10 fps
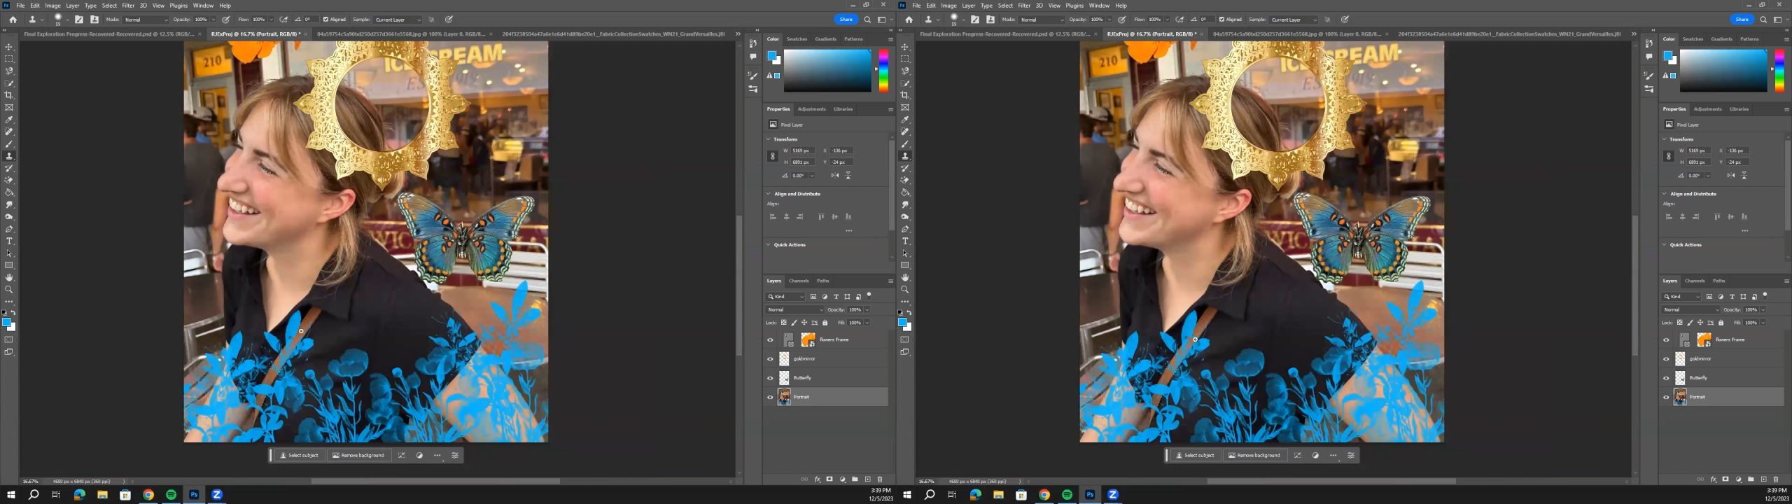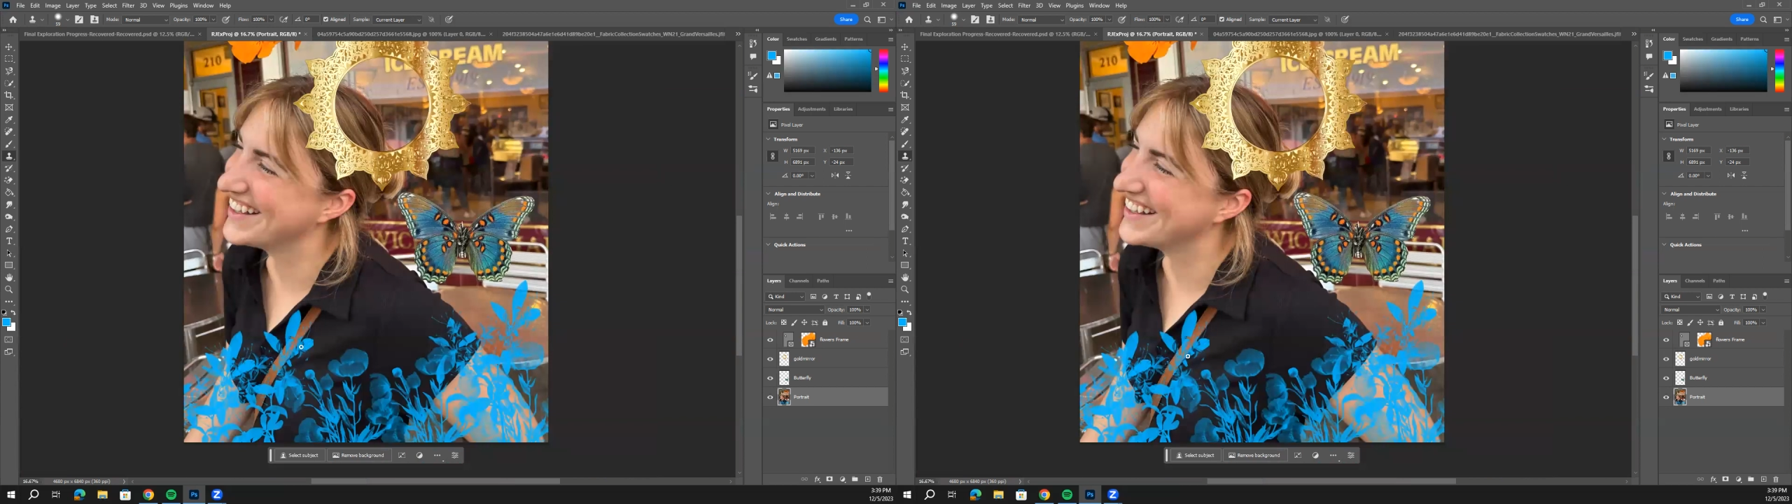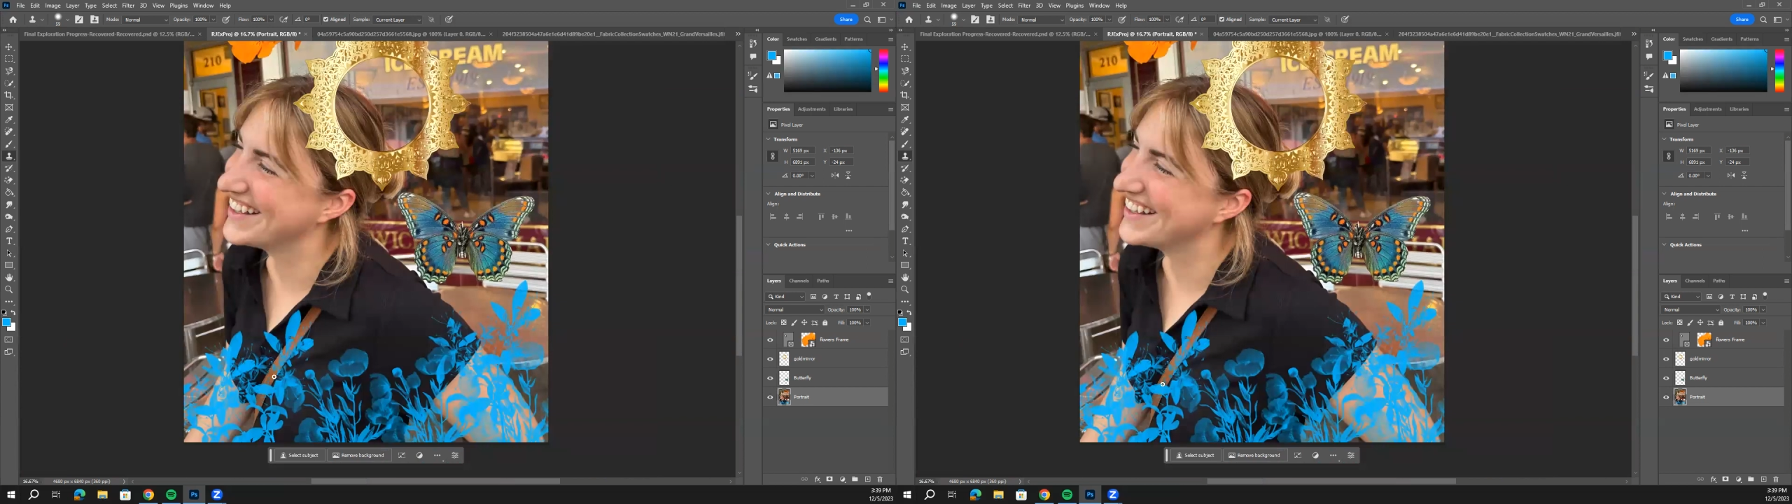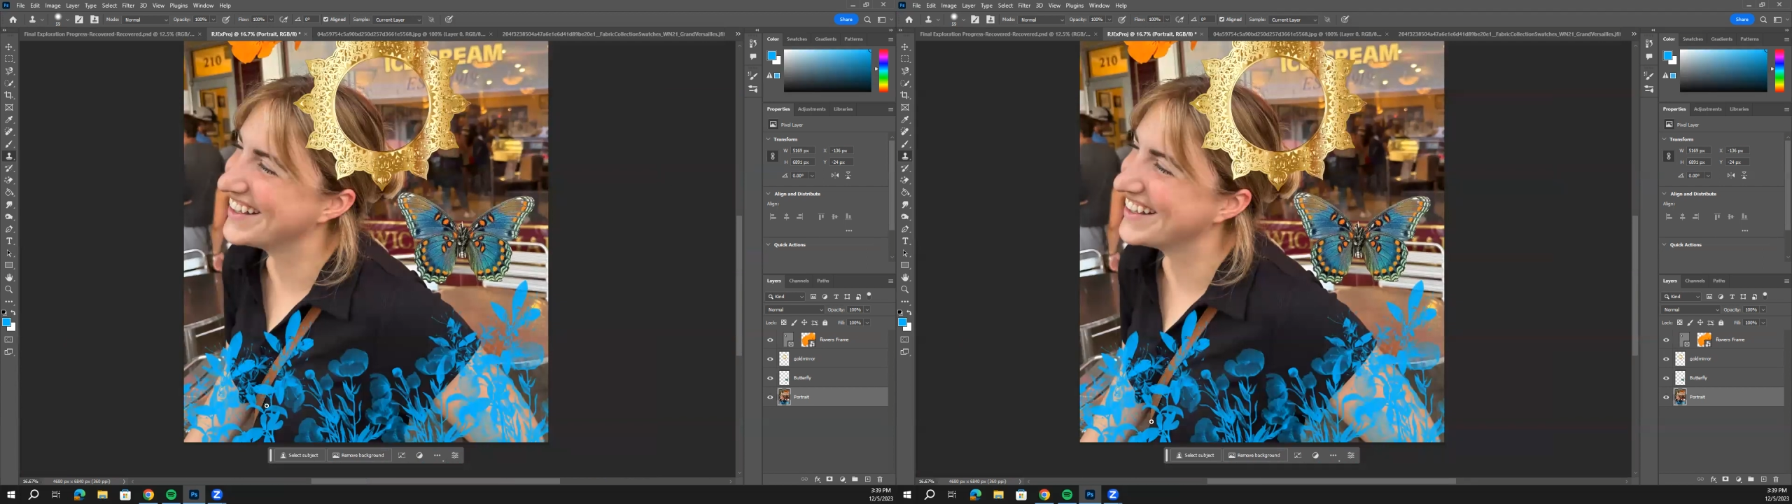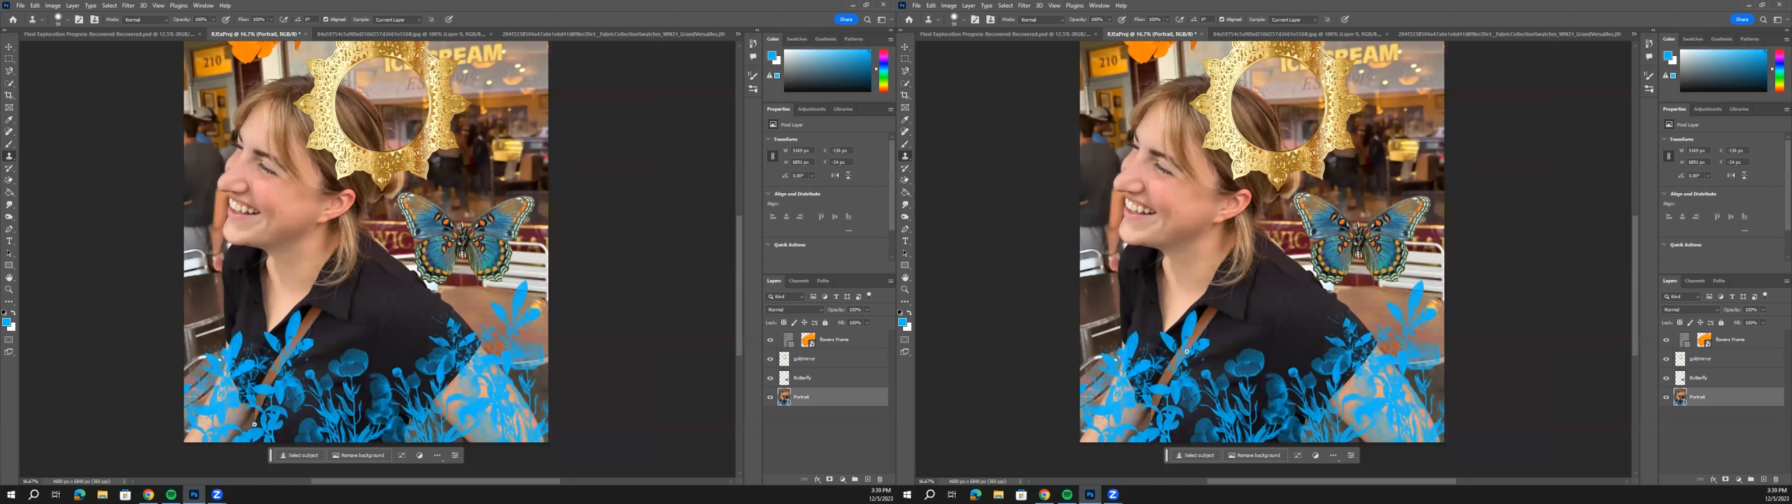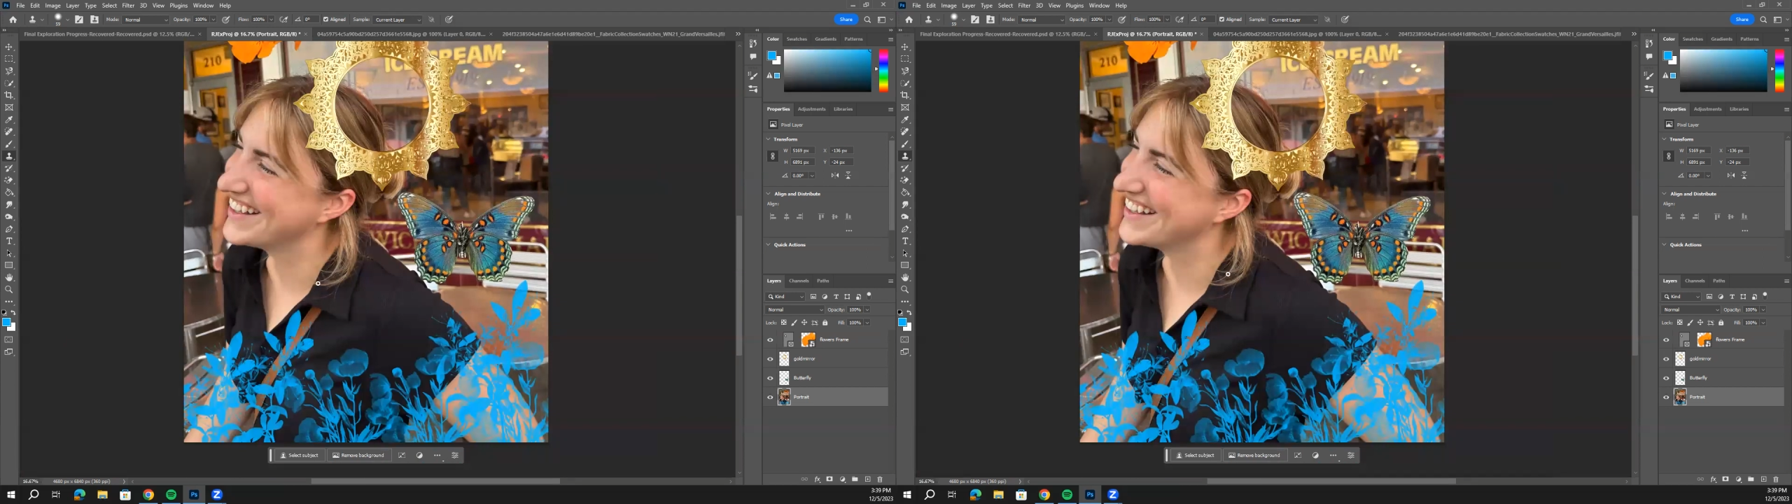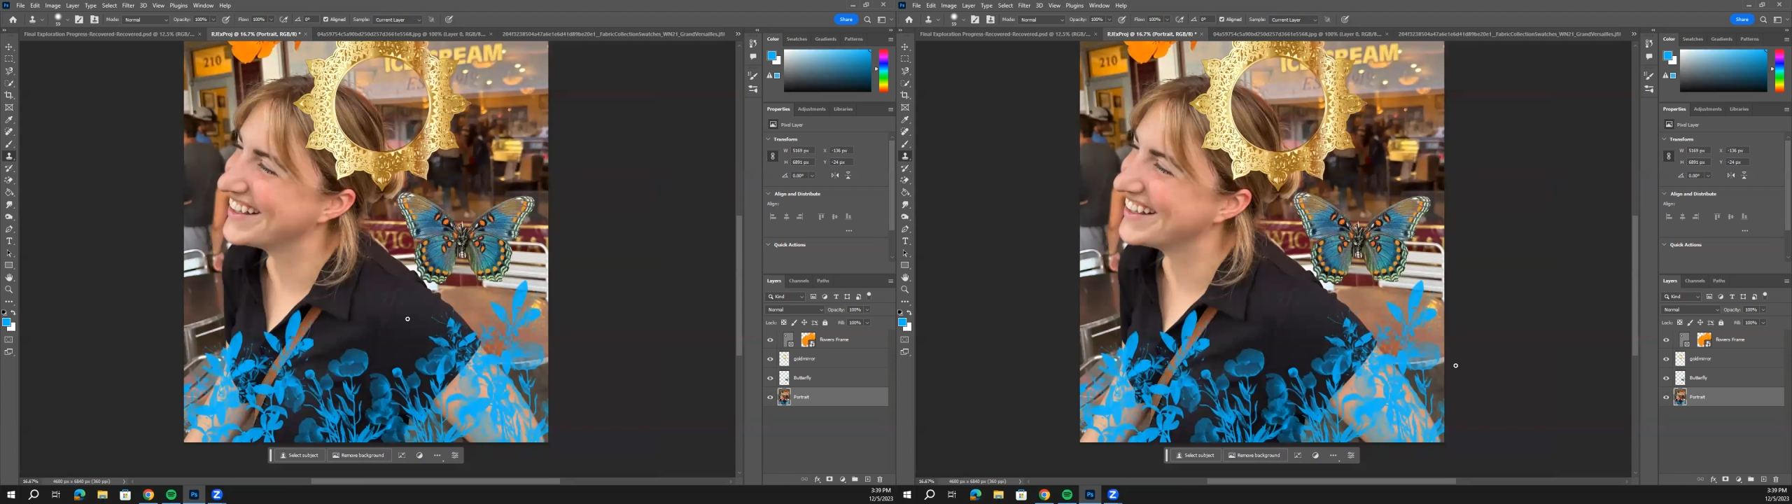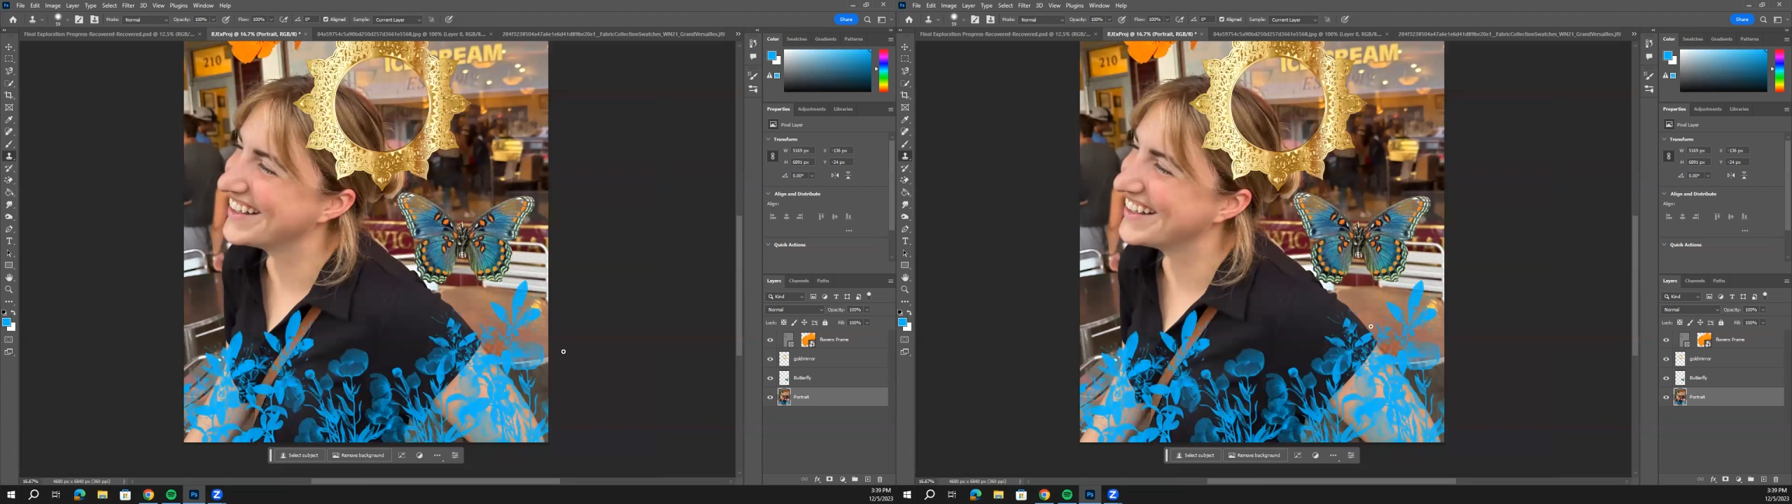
do that all the way down my shirt